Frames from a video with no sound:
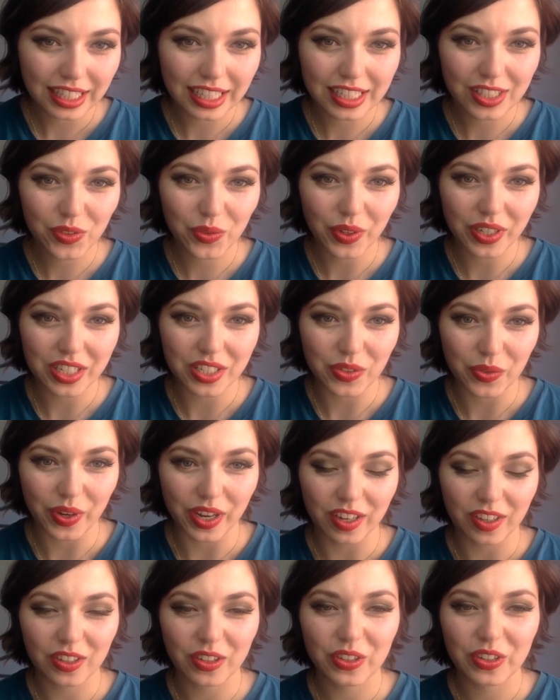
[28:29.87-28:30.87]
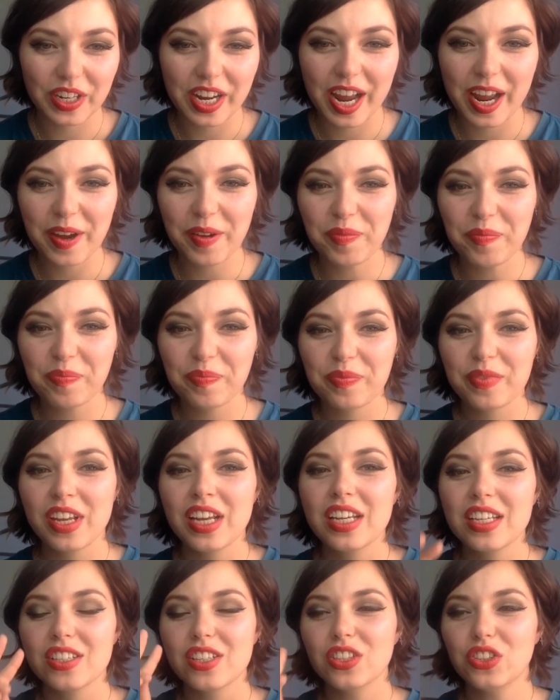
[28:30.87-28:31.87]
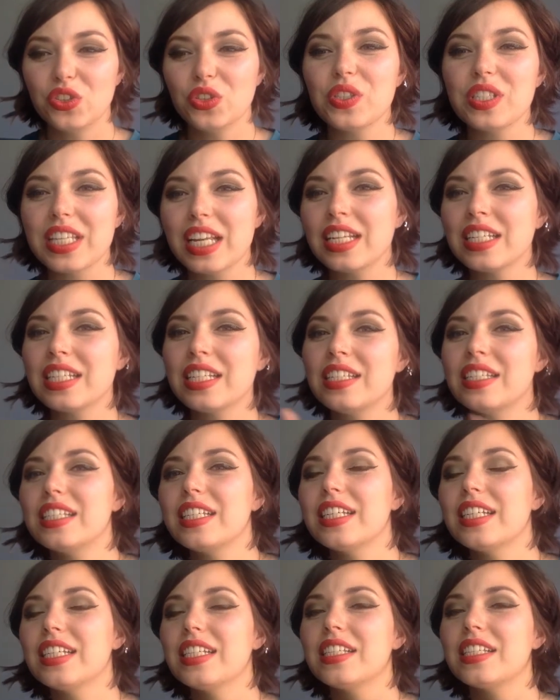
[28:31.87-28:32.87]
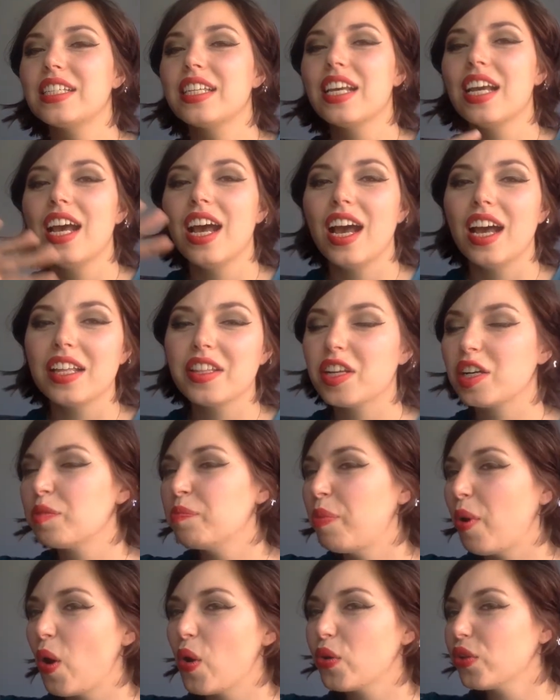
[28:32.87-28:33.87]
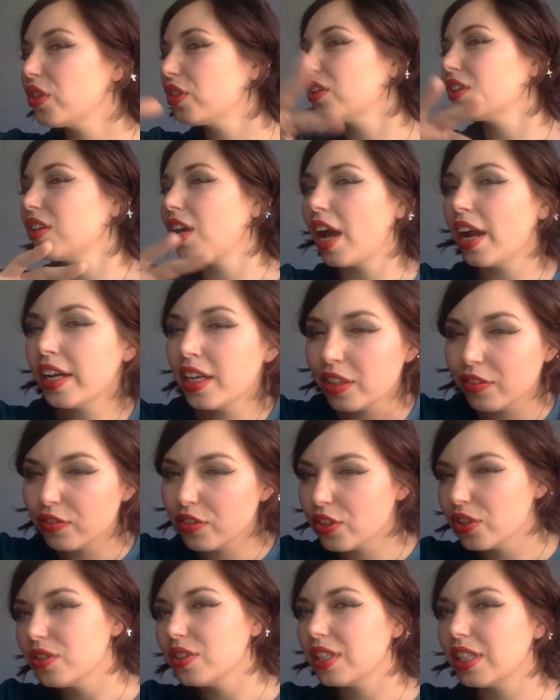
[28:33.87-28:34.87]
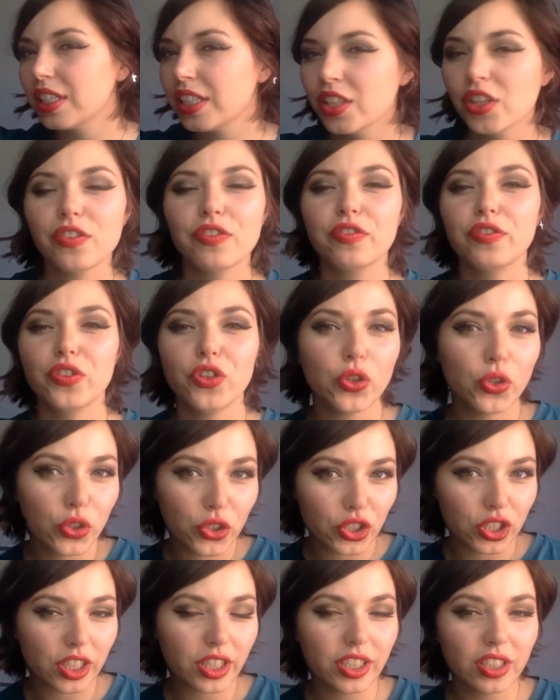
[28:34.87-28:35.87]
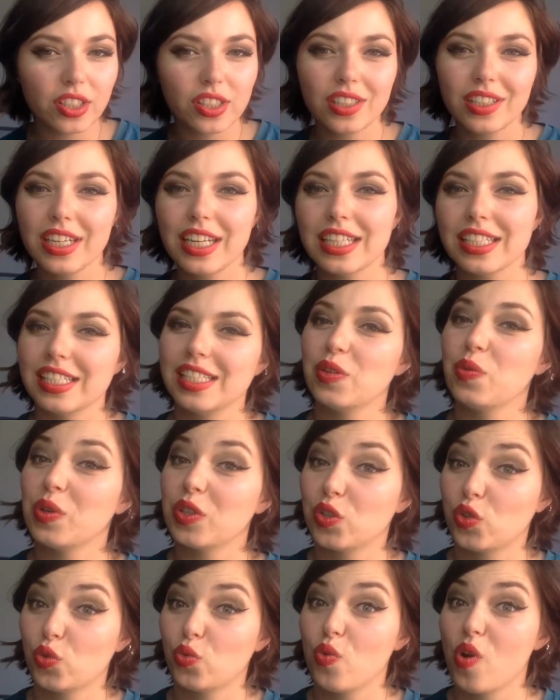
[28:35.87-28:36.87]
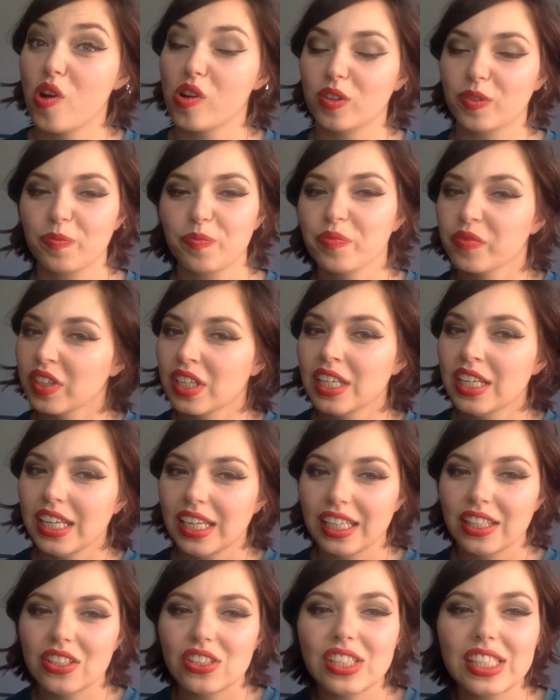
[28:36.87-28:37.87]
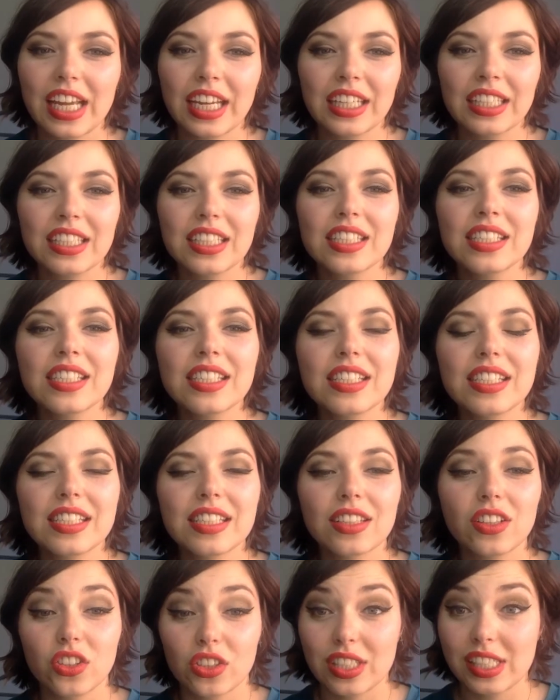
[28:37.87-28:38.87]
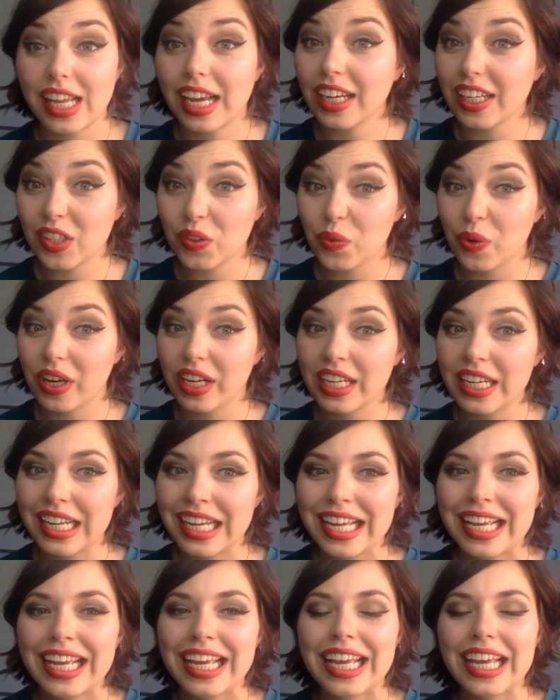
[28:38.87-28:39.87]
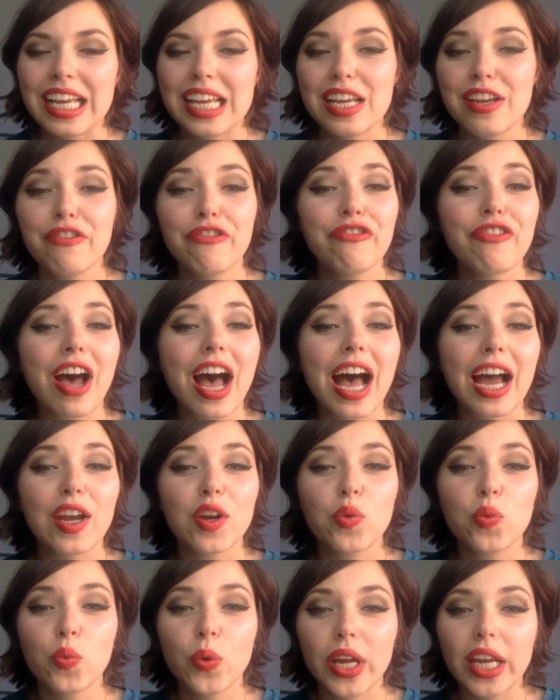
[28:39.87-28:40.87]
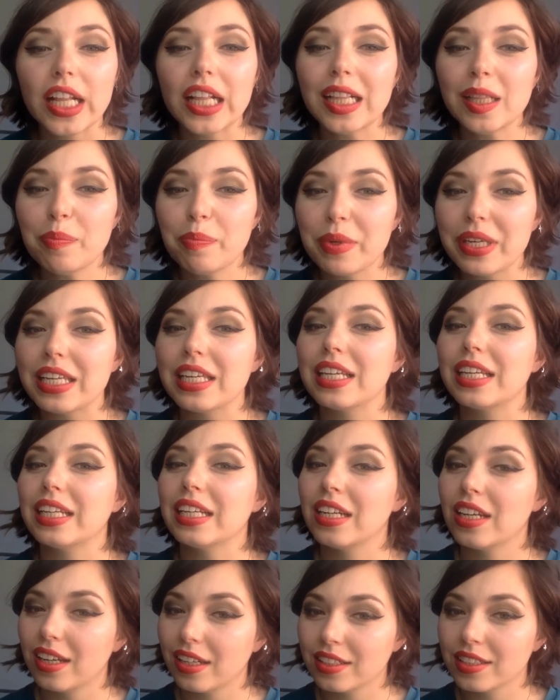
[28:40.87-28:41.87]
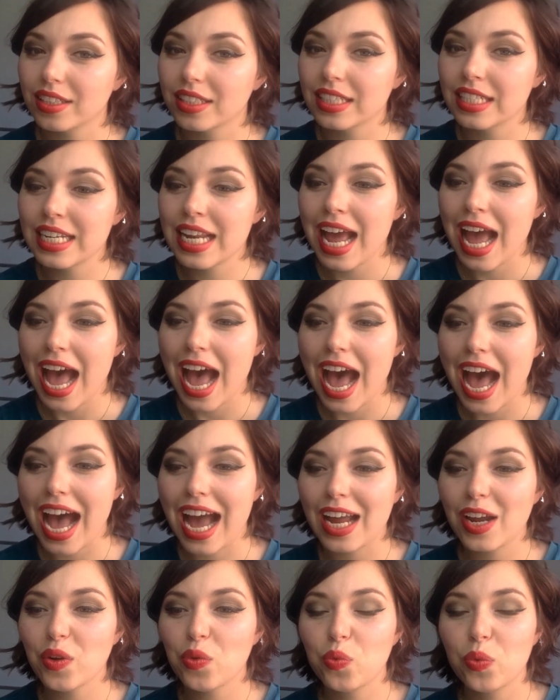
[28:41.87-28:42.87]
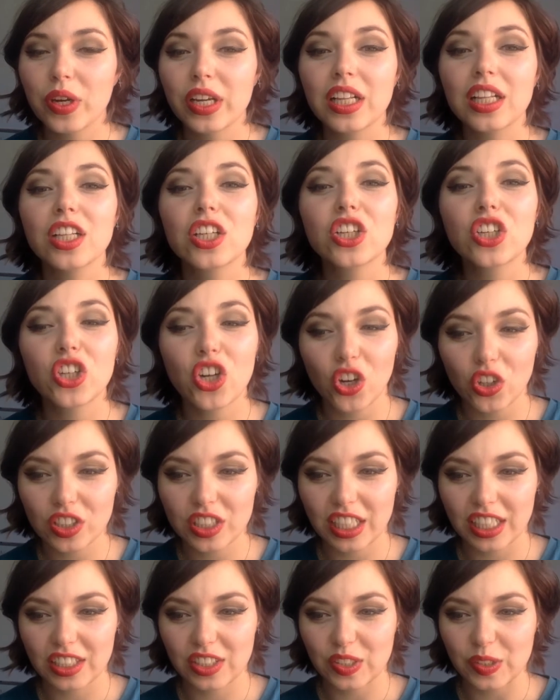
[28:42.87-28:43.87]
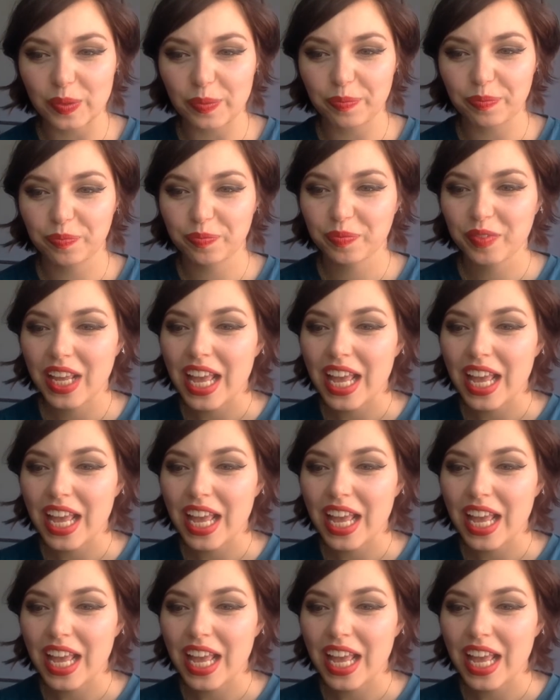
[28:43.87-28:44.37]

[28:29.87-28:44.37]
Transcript: this one as well, okay? So two sentences, they're both kind of using the future, so let's see what's wrong. In the sentence, the second one, if I will be in London, I will contact you.